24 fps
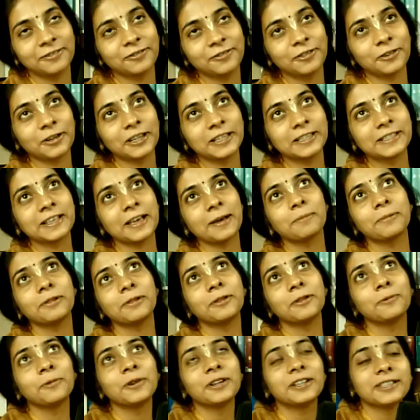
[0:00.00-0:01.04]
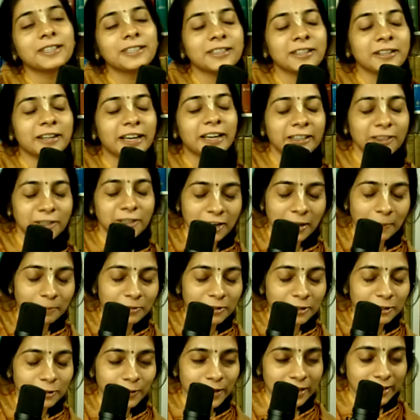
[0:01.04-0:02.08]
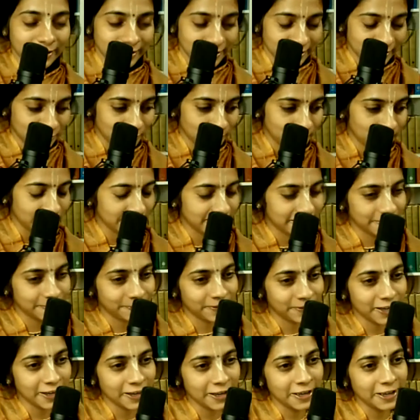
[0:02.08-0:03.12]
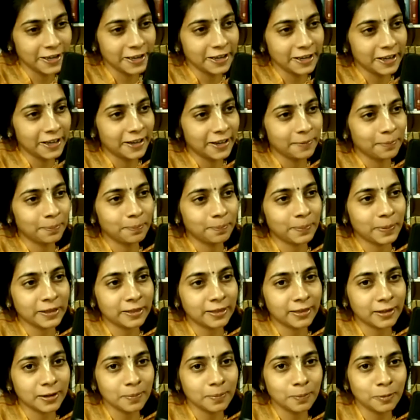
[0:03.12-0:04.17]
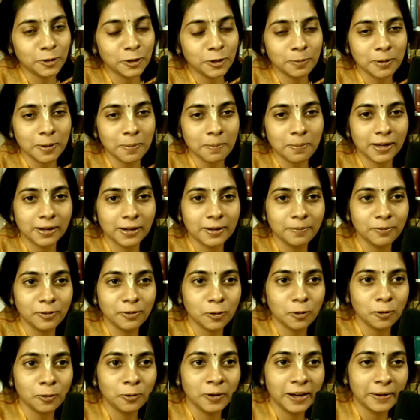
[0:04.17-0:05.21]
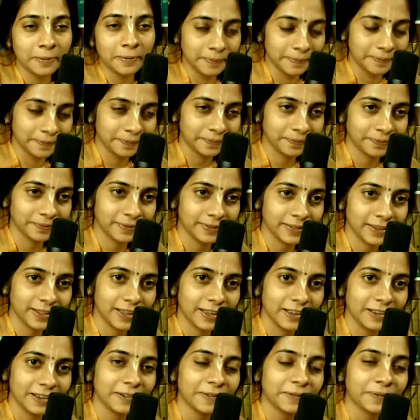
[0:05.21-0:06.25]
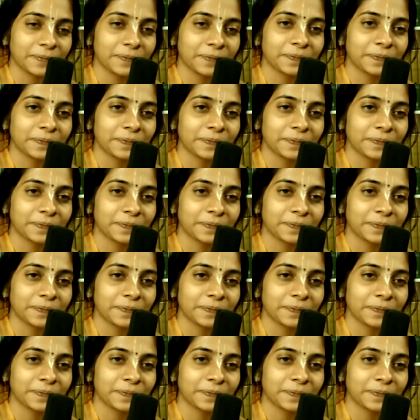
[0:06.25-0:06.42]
For example, the verse in the 9th chapter, 26th verse, Patram pushpam phalam toyam. Yeah.